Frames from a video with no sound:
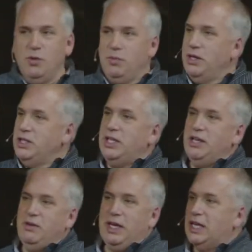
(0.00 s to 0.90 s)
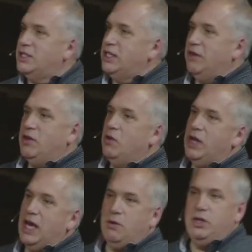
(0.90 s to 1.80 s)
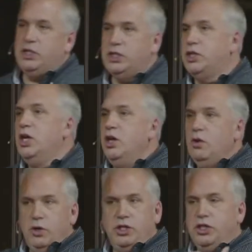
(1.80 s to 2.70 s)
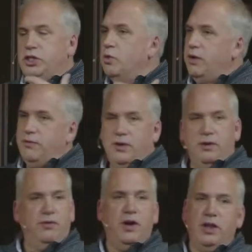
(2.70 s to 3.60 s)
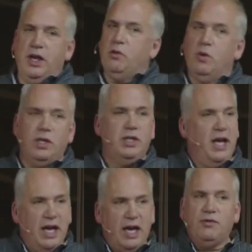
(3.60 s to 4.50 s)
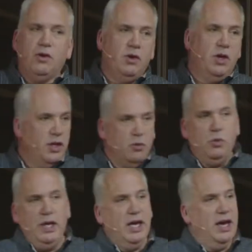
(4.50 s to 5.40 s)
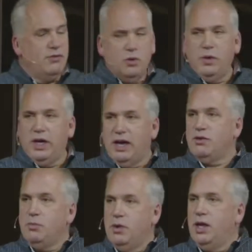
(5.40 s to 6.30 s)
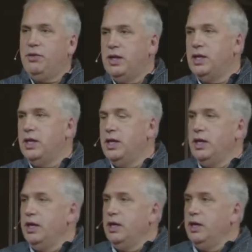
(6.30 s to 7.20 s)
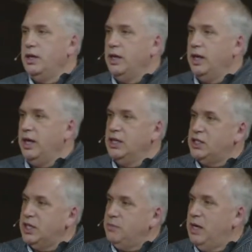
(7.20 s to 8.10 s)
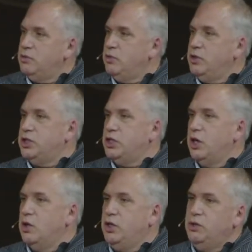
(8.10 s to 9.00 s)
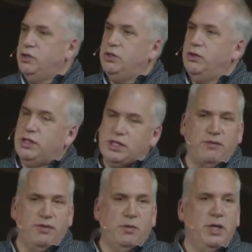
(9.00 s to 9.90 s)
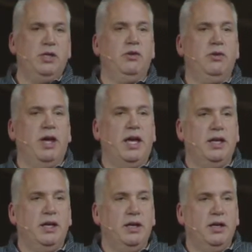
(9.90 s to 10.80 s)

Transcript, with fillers: and we're busy and we got stuff going on and we just we just one foot in front of the other one day after the week after week after month and and sometimes we're just so used to the stuff that we do that